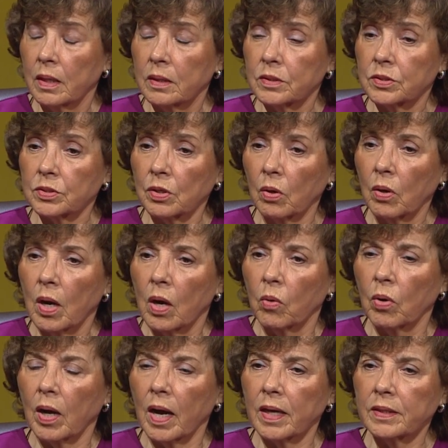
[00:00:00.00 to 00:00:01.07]
So,
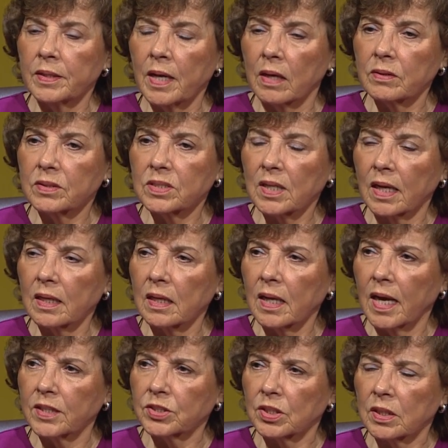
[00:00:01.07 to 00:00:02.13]
well, now,
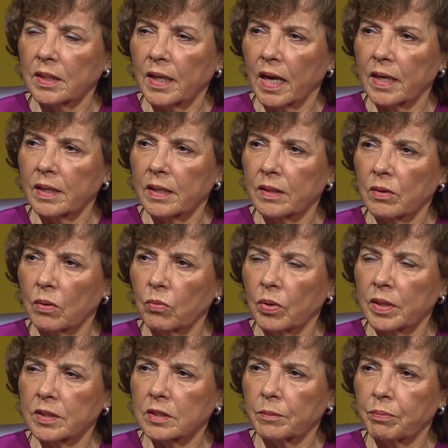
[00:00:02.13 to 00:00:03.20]
psychologically,
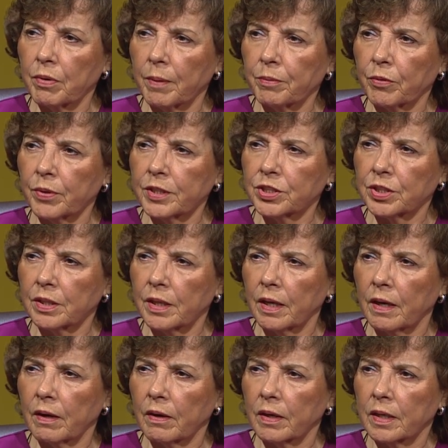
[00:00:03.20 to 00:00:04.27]
what is the preparation
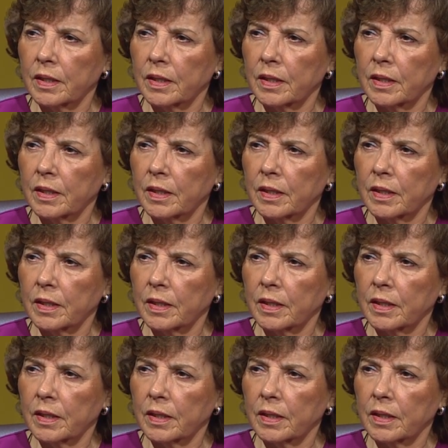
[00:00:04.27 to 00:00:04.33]
there?